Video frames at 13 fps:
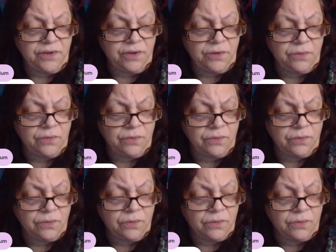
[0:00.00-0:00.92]
you?
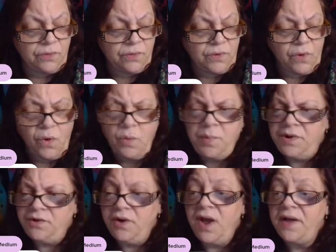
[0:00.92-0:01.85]

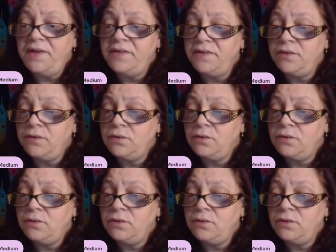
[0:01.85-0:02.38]
Open your eyes.